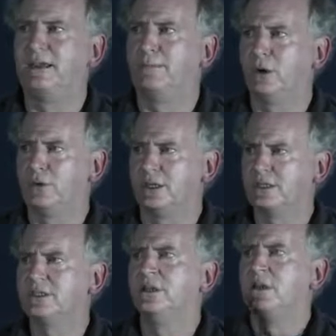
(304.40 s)

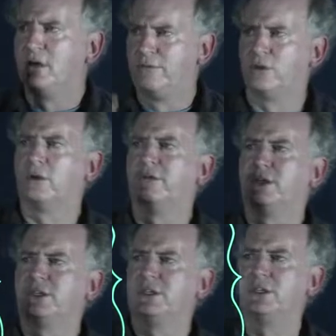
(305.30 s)
components, four of
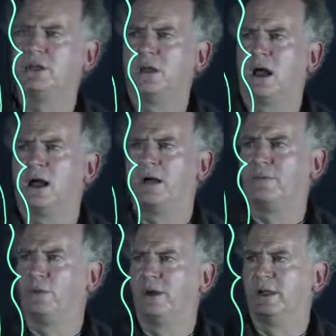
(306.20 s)
which um,
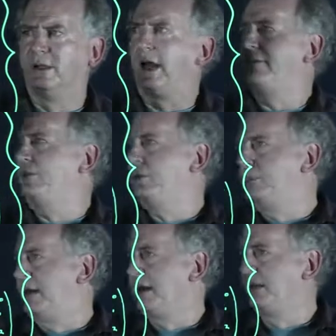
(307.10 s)
will, after you
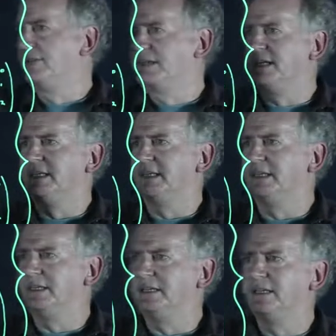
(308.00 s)
apply all of these
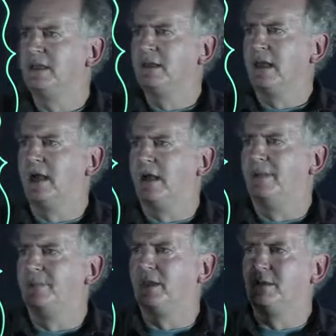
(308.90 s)
identities, um,